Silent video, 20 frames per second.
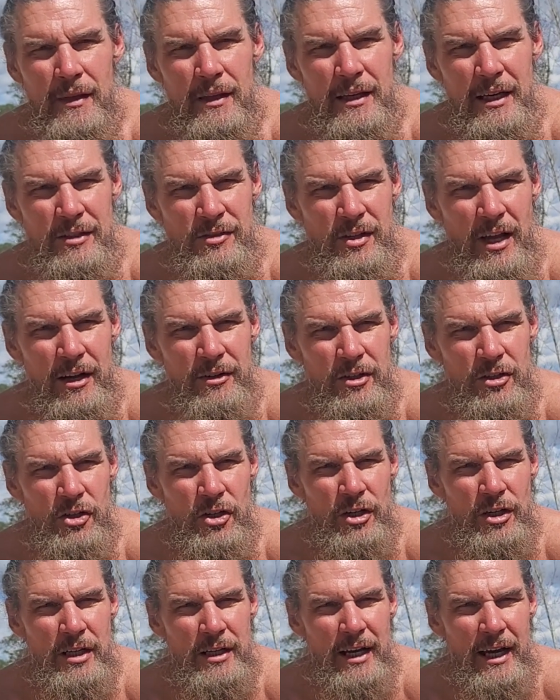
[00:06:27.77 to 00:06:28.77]
it sounded
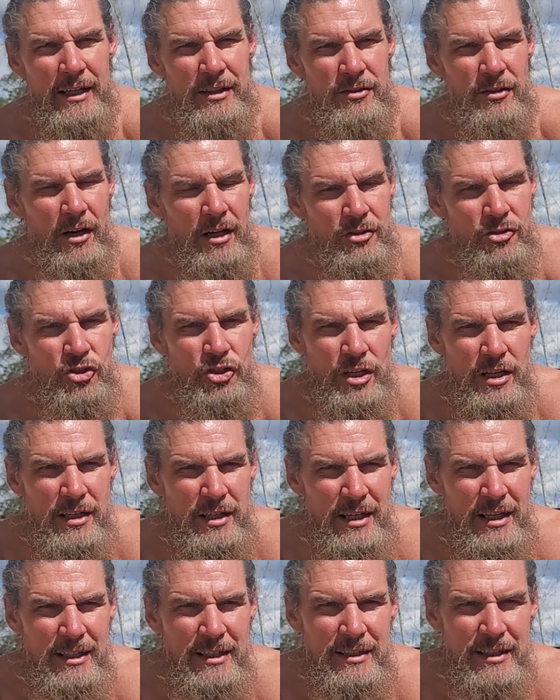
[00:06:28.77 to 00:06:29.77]
good, and I thought she
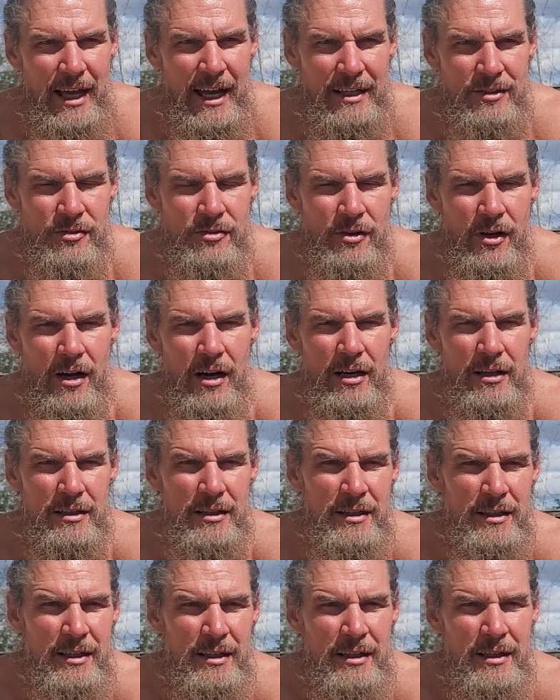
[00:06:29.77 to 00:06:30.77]
needed that song.
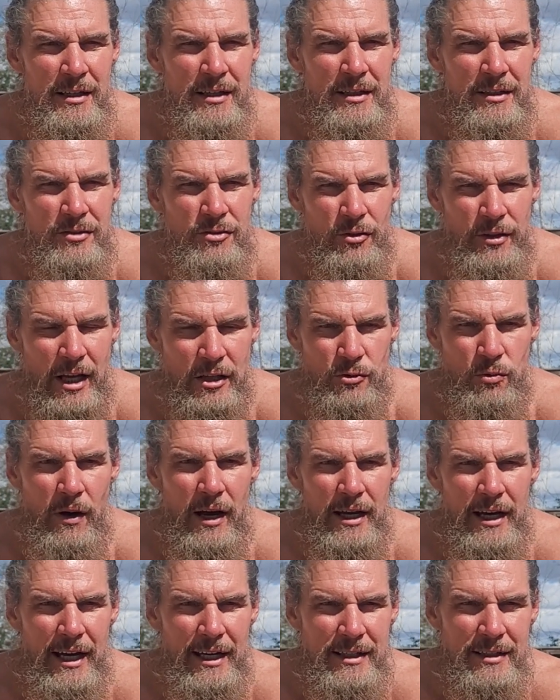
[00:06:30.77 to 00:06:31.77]
So that's
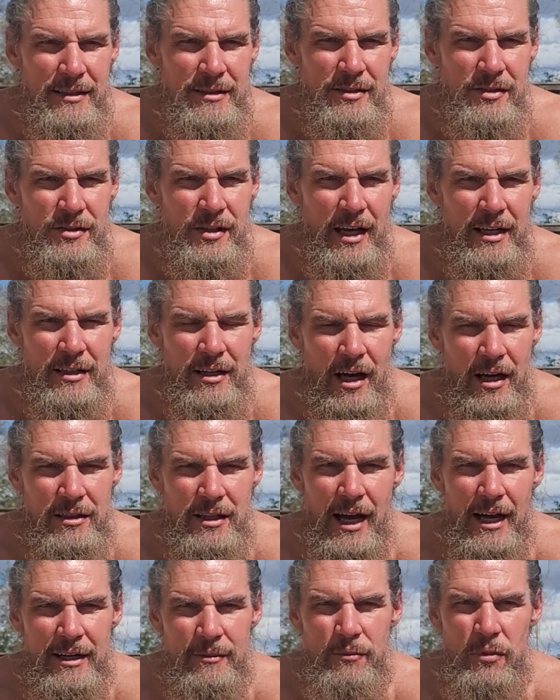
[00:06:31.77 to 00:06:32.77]
why I send a
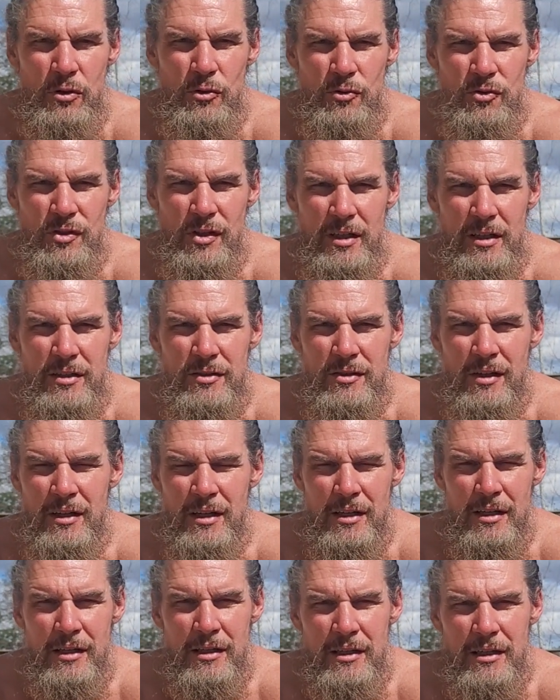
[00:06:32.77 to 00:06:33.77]
lot of music
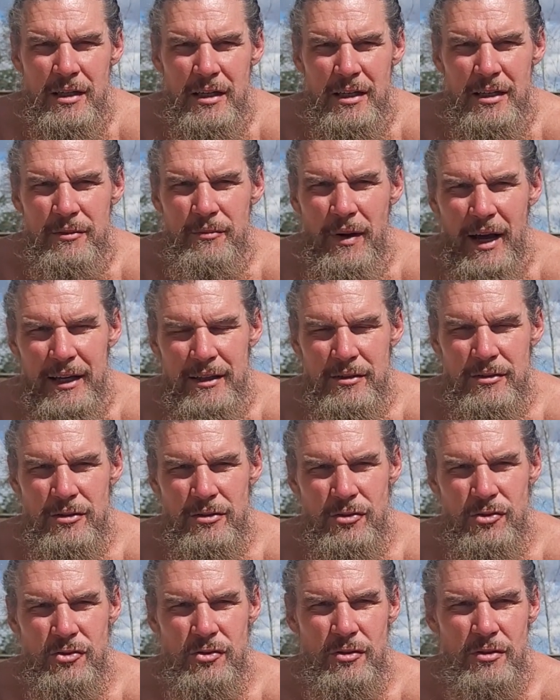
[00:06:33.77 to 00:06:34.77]
in my
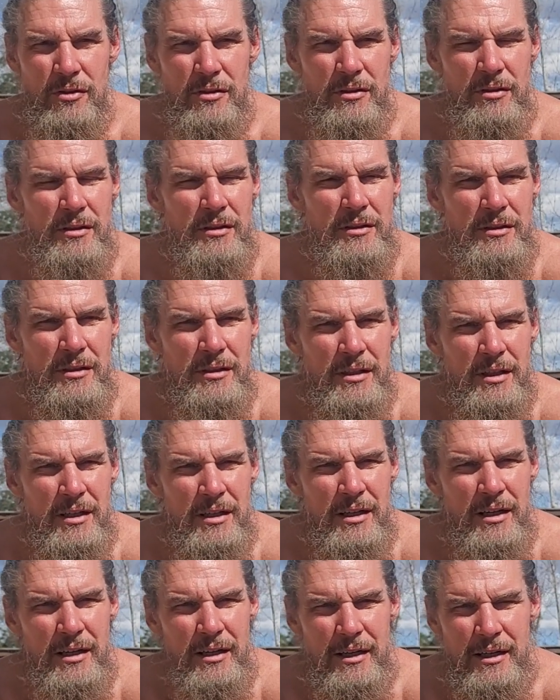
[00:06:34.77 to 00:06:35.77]
little circle
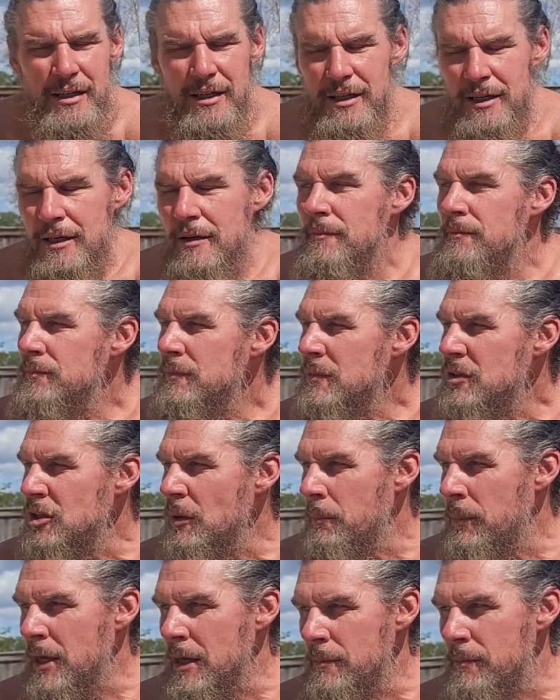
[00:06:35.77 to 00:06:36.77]
to
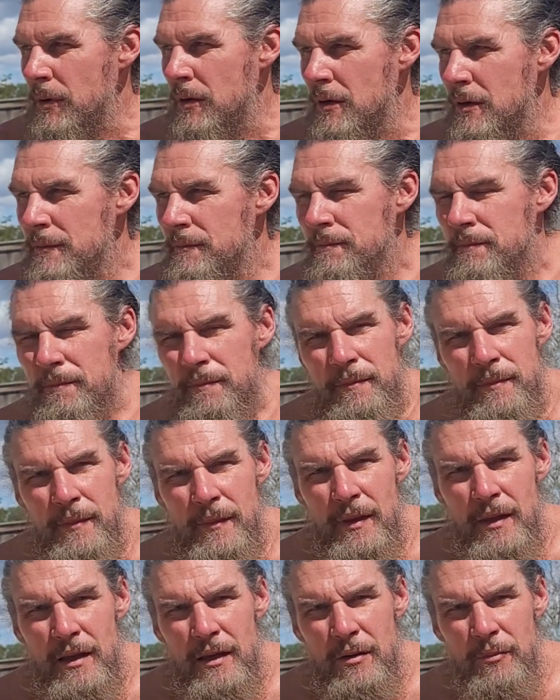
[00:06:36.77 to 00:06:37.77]
people,
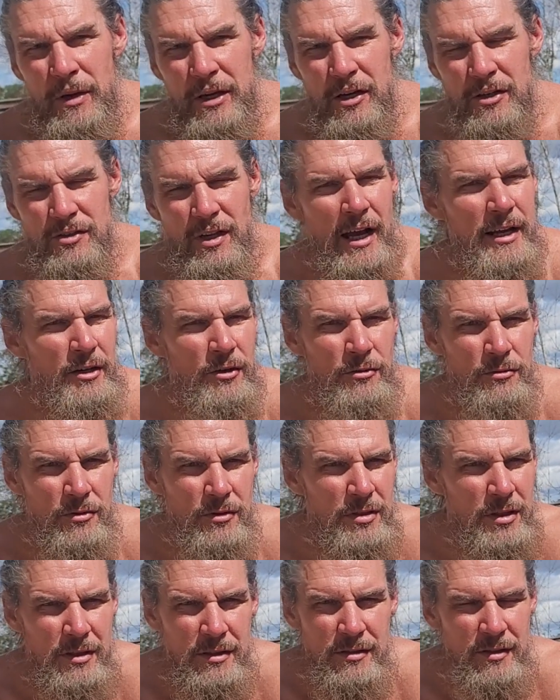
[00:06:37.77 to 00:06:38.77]
because I don't
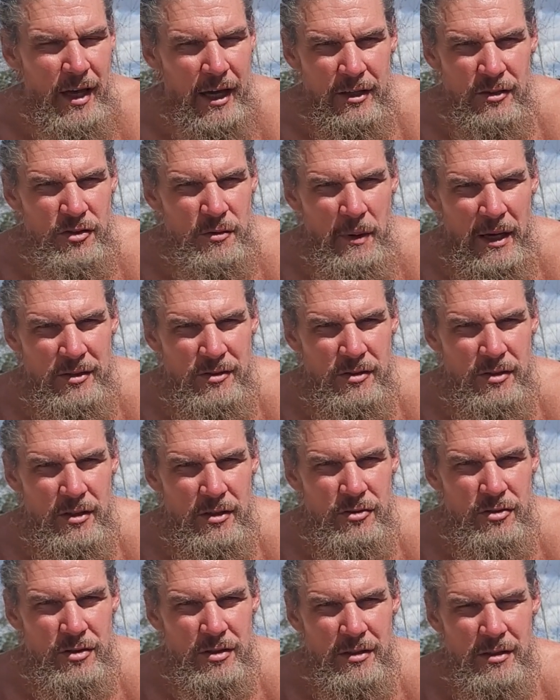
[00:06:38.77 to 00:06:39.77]
text
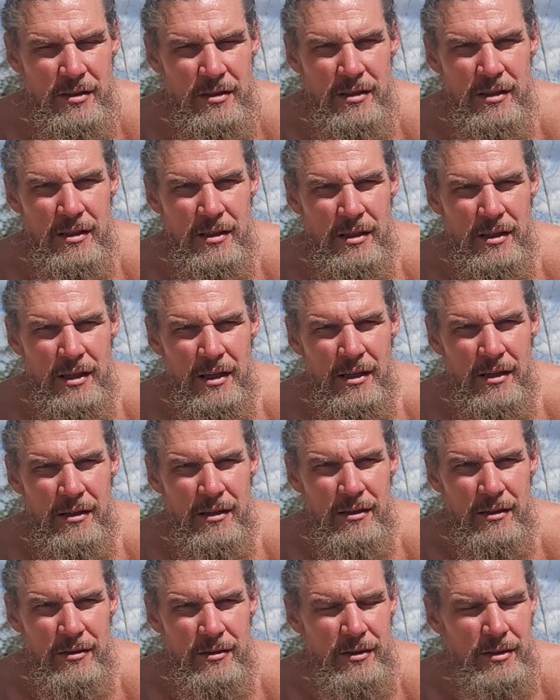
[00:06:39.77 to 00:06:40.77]
message
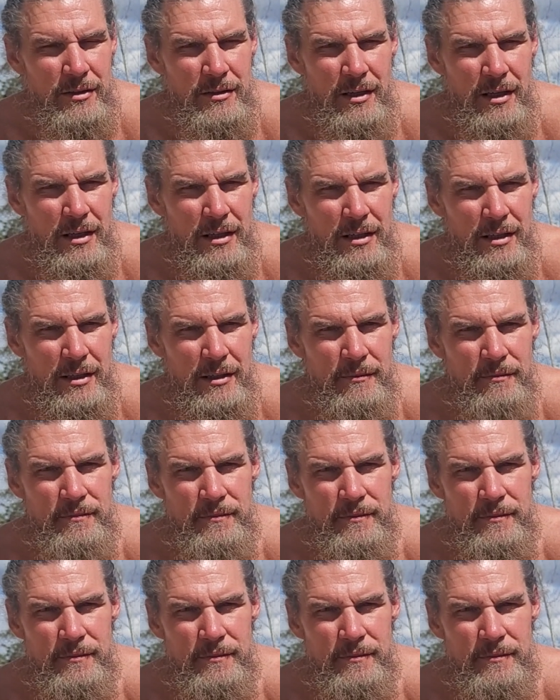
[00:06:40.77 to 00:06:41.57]
or,